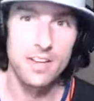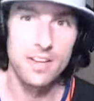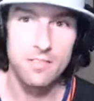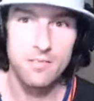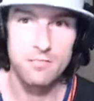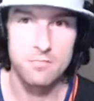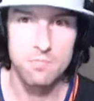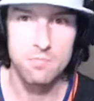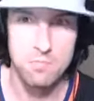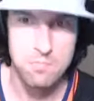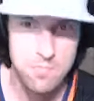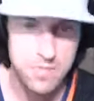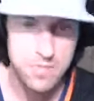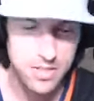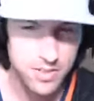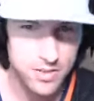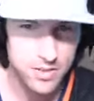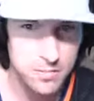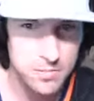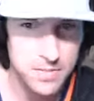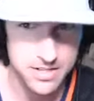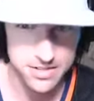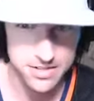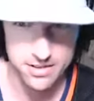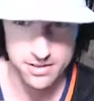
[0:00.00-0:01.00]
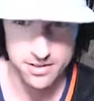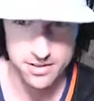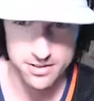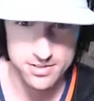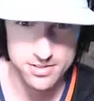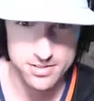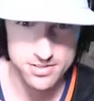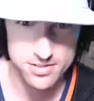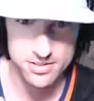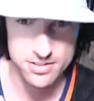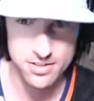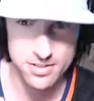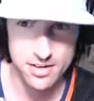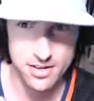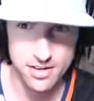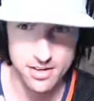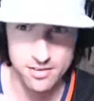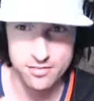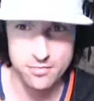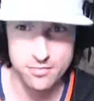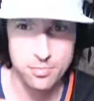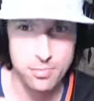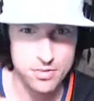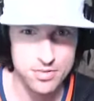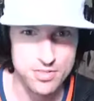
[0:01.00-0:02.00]
millimeters
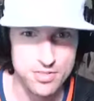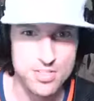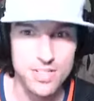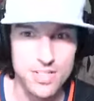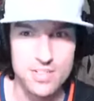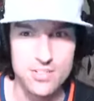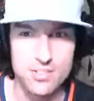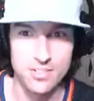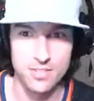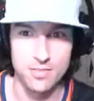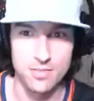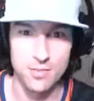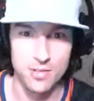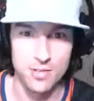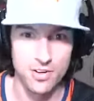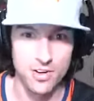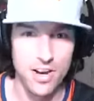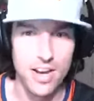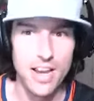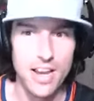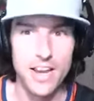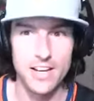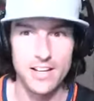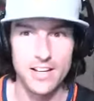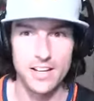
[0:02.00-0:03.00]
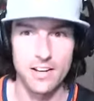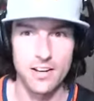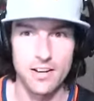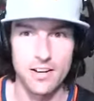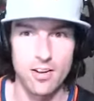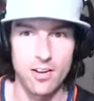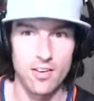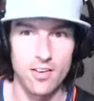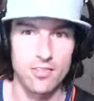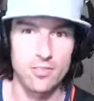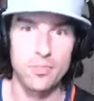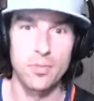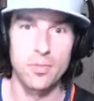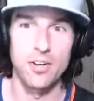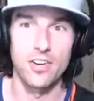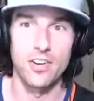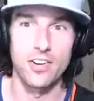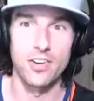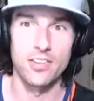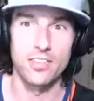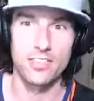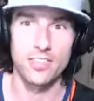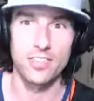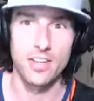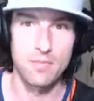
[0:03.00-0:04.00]
of precision when you're hitting a golf
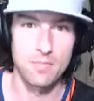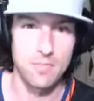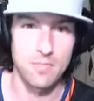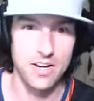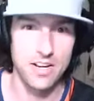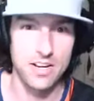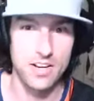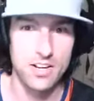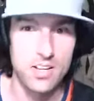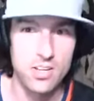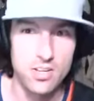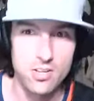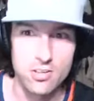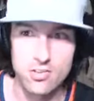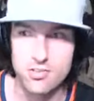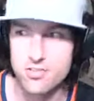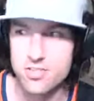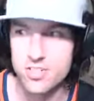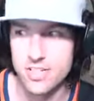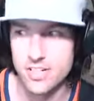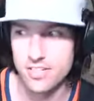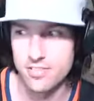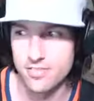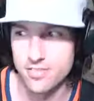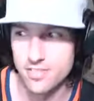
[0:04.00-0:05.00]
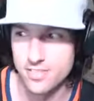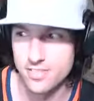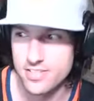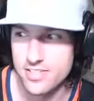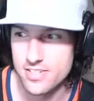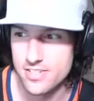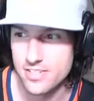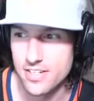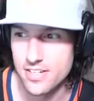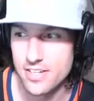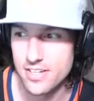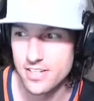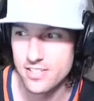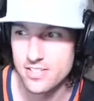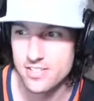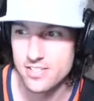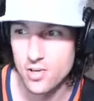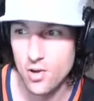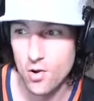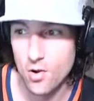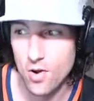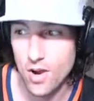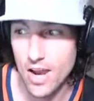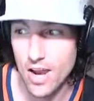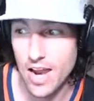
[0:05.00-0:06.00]
ball can make a huge difference.
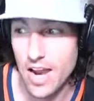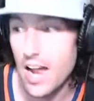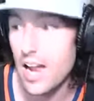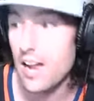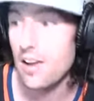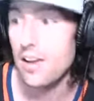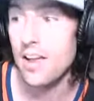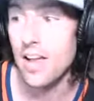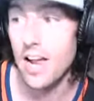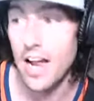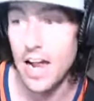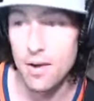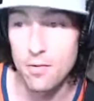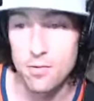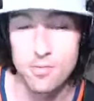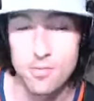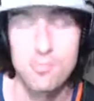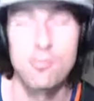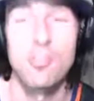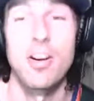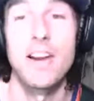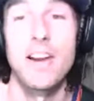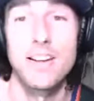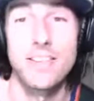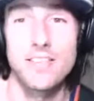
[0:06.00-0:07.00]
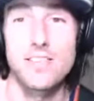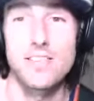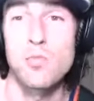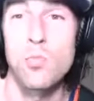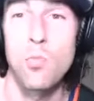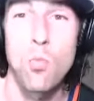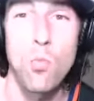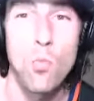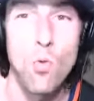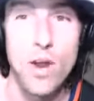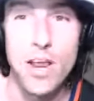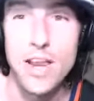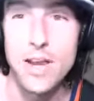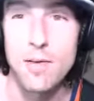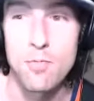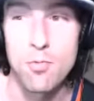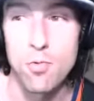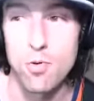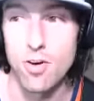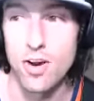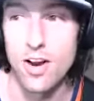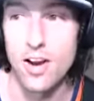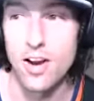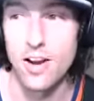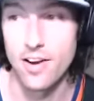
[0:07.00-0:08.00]
So I would rank this way
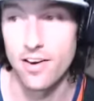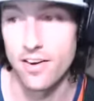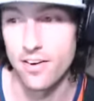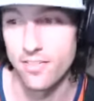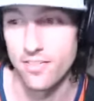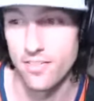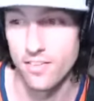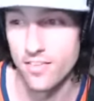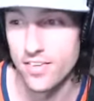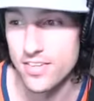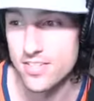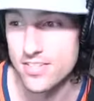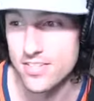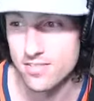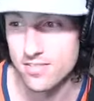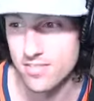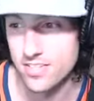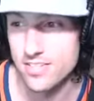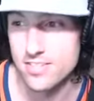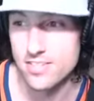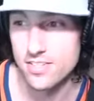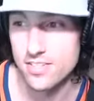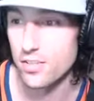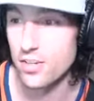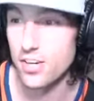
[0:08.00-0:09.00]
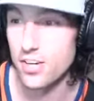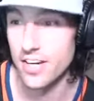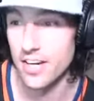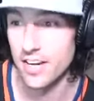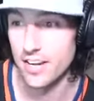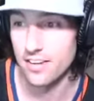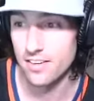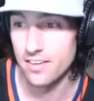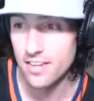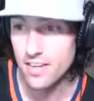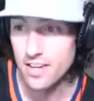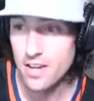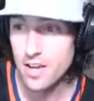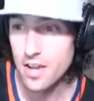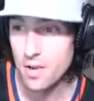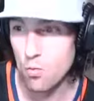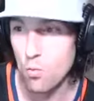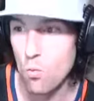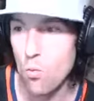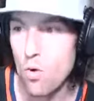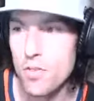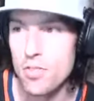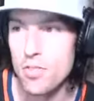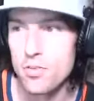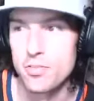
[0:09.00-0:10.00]
more higher in the list of this, looking at
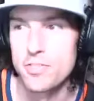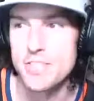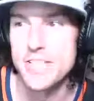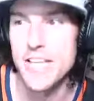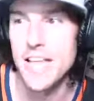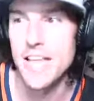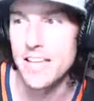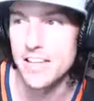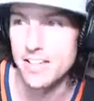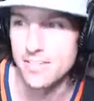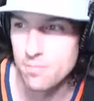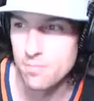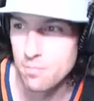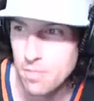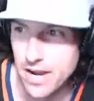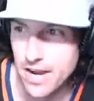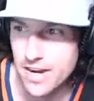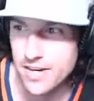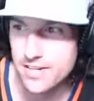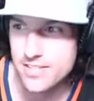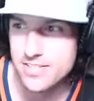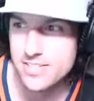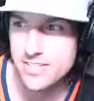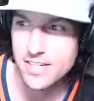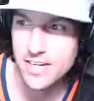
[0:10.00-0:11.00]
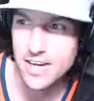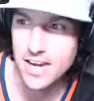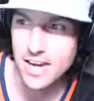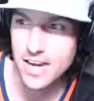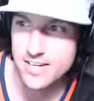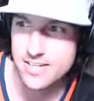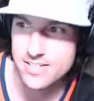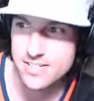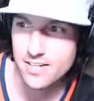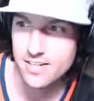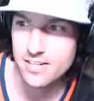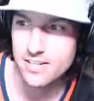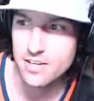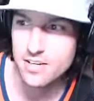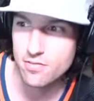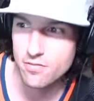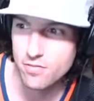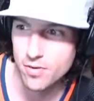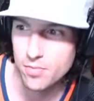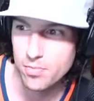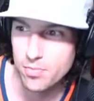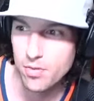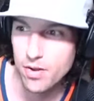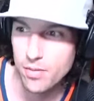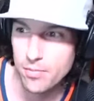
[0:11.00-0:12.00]
1 through 10: boxing, ice hockey,
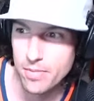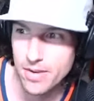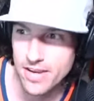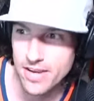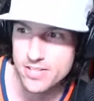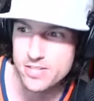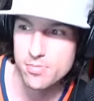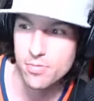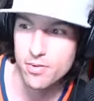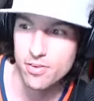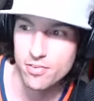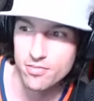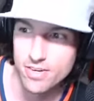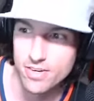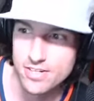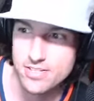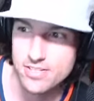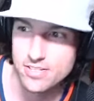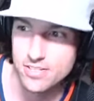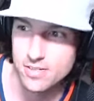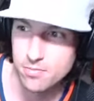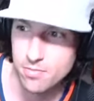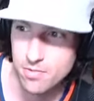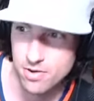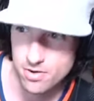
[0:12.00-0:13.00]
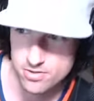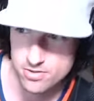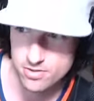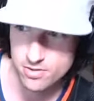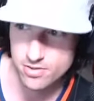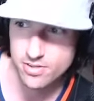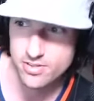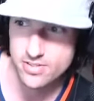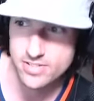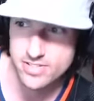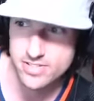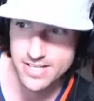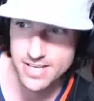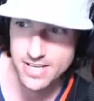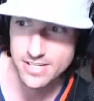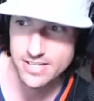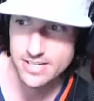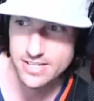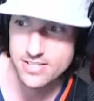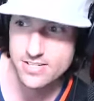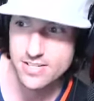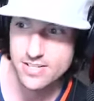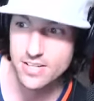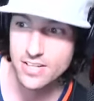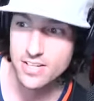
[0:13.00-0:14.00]
football, basketball, wrestling, martial arts,
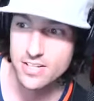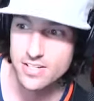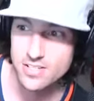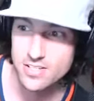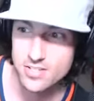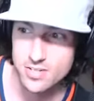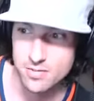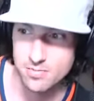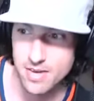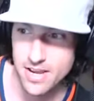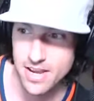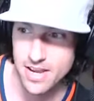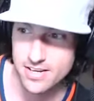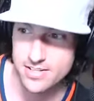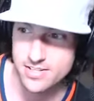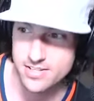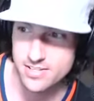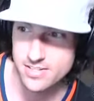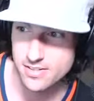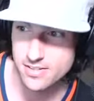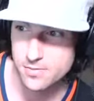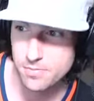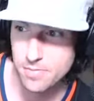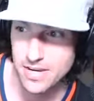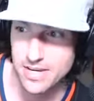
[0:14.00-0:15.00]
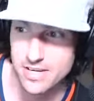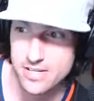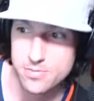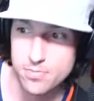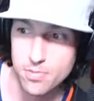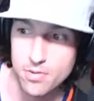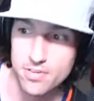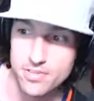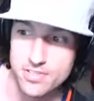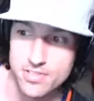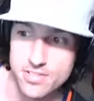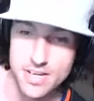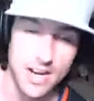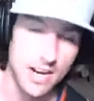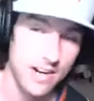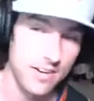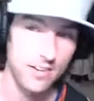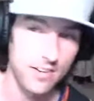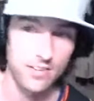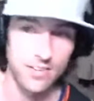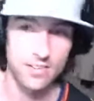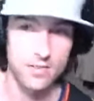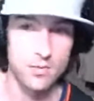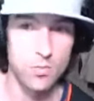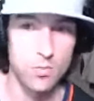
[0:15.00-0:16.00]
tennis, gymnastics, baseball,
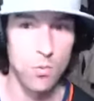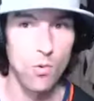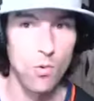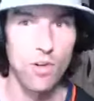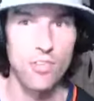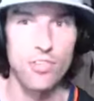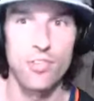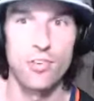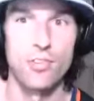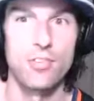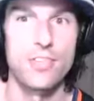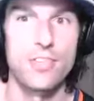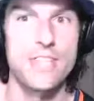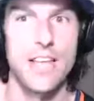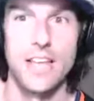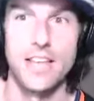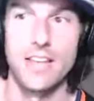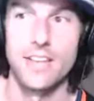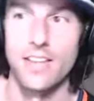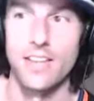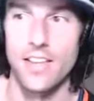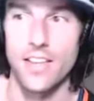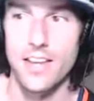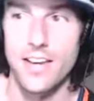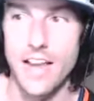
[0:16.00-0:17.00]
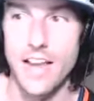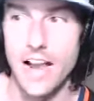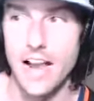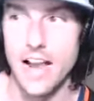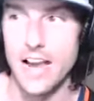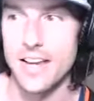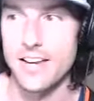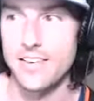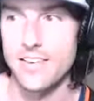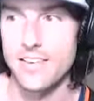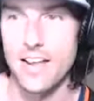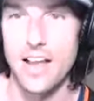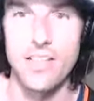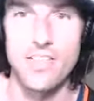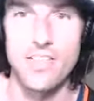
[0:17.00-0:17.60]
soccer. That's 1 through 10. Like I think